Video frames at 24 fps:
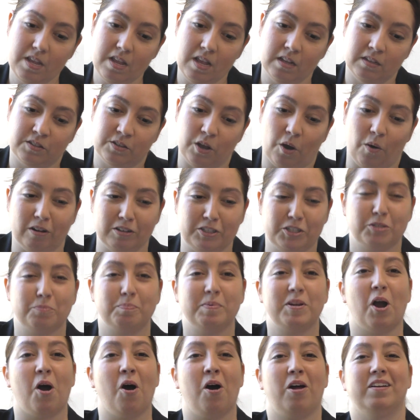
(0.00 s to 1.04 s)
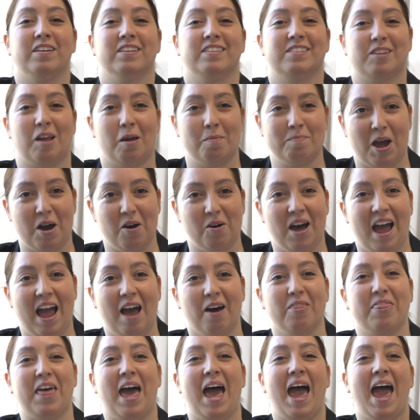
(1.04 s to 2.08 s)
So I'll just be honest about
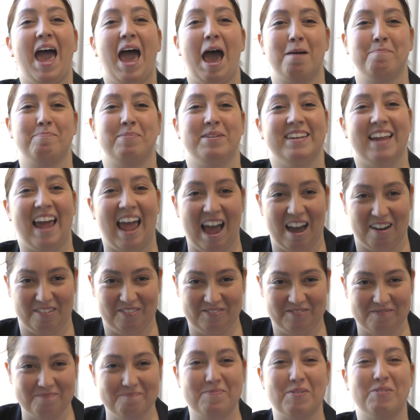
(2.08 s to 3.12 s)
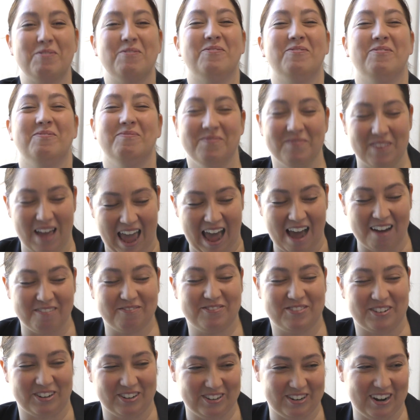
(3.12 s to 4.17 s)
how that happened
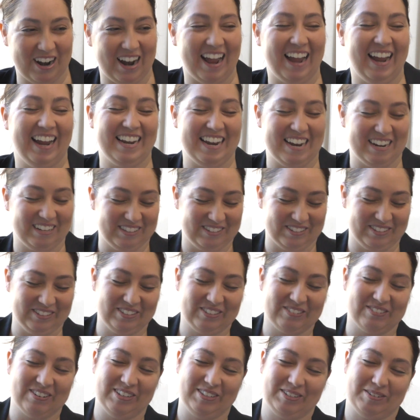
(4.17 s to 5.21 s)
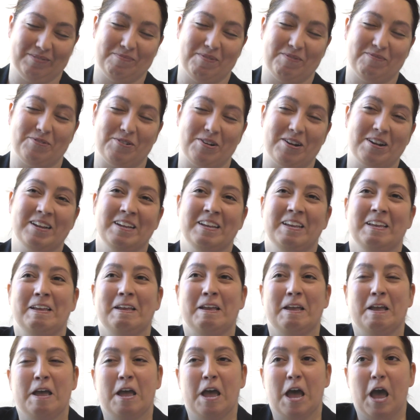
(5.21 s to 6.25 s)
after I had answered the question before.
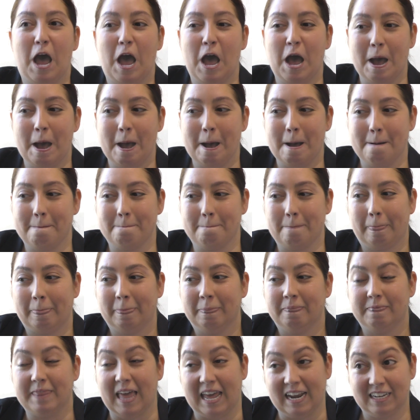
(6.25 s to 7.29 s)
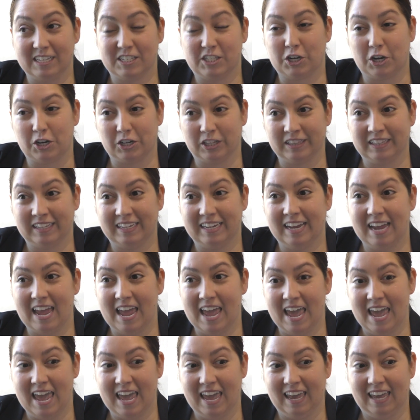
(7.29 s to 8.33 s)
That is certainly
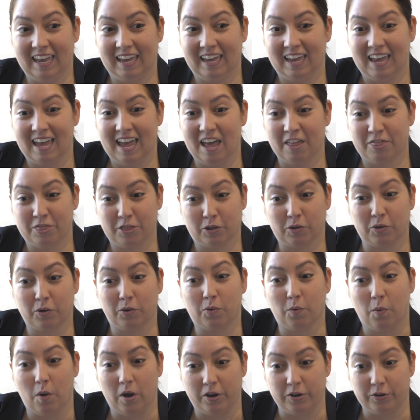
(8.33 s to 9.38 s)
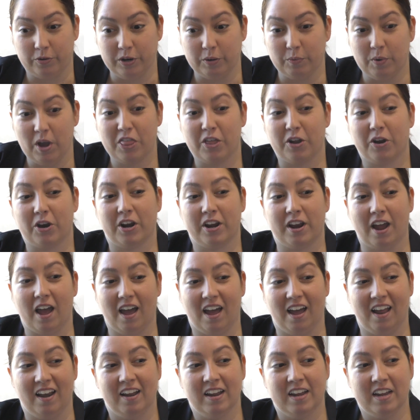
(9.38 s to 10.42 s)
an ethical quandary, whether or
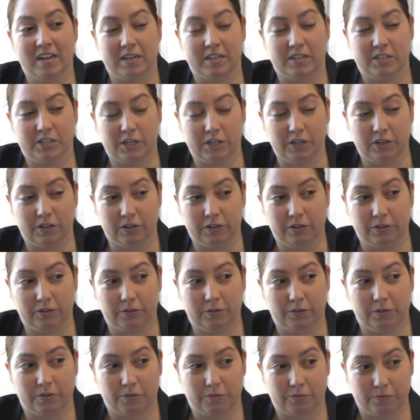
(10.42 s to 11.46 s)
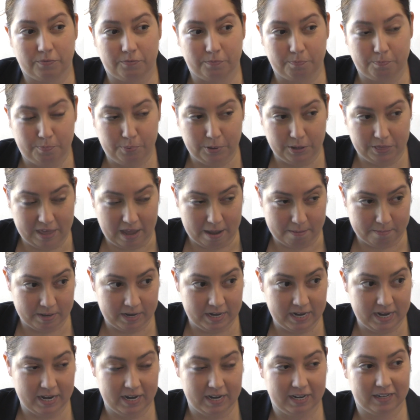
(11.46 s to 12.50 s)
not to put that
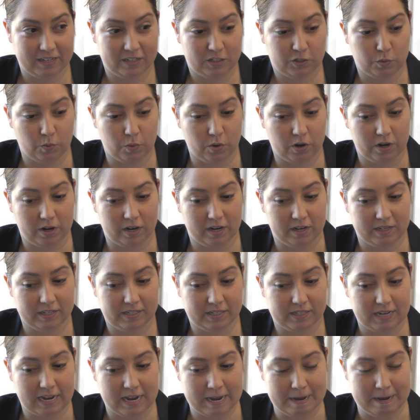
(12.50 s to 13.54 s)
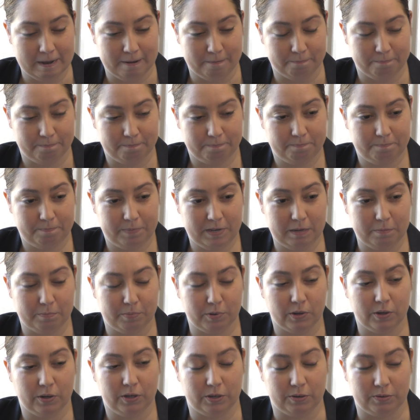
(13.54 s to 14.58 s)
money towards
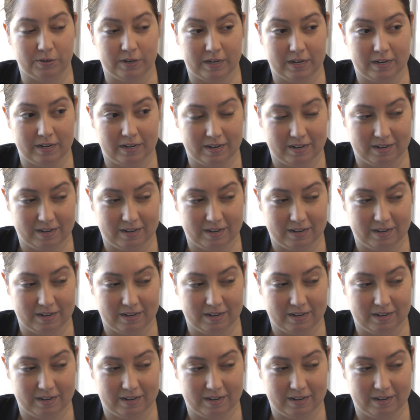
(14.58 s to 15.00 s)
people who